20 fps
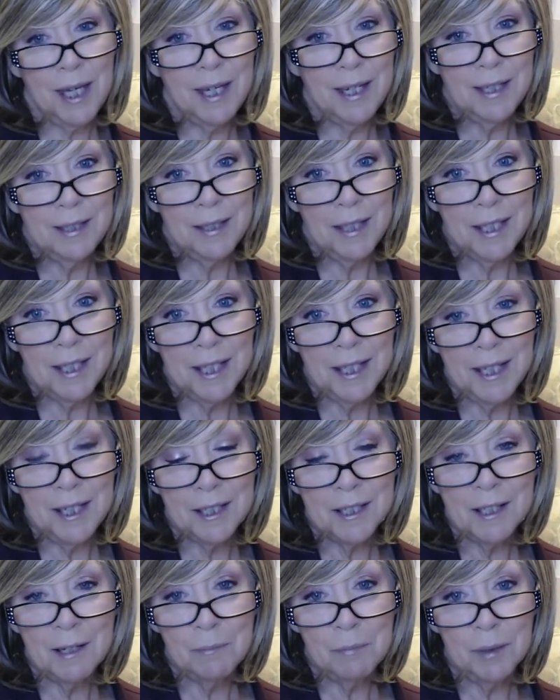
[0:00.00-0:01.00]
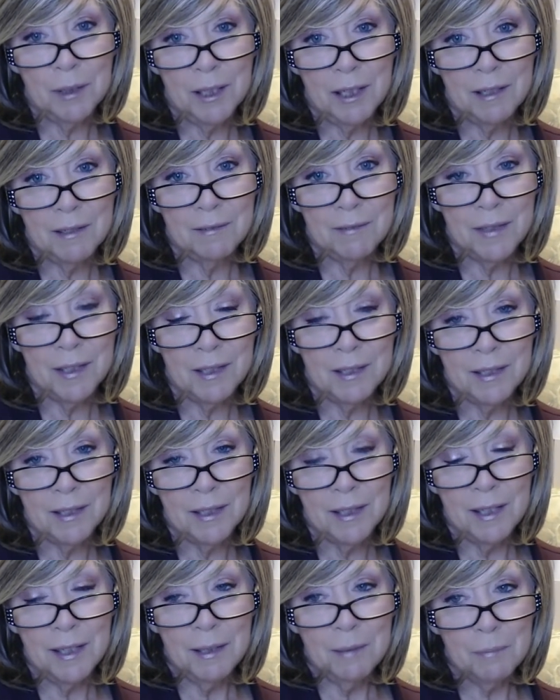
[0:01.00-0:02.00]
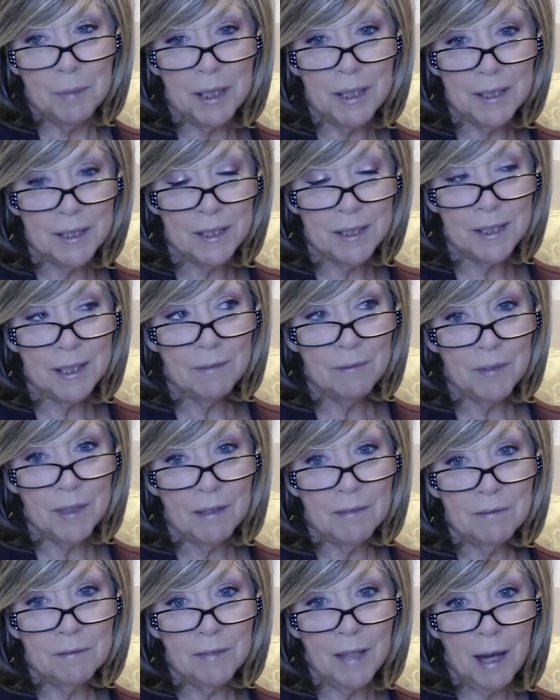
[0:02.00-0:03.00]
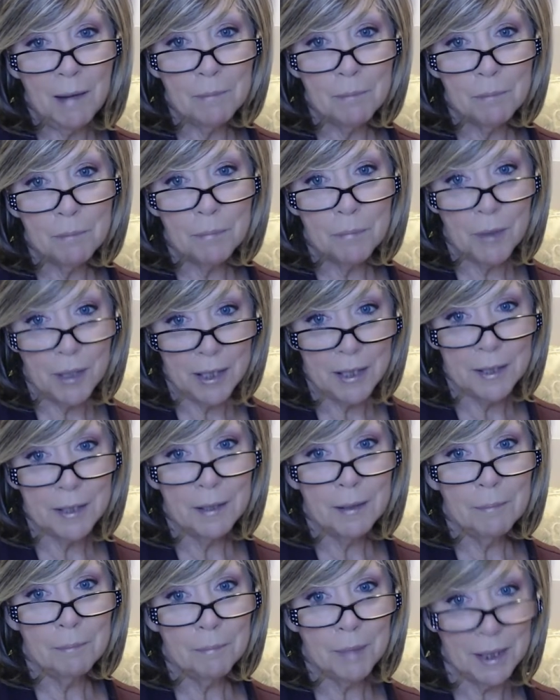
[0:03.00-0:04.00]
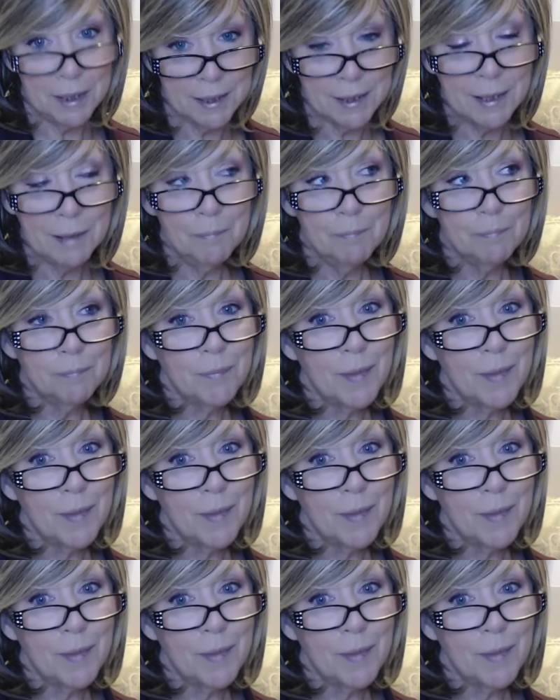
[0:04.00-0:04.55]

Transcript: and then I had a couple of the pieces of the flatbread pizza,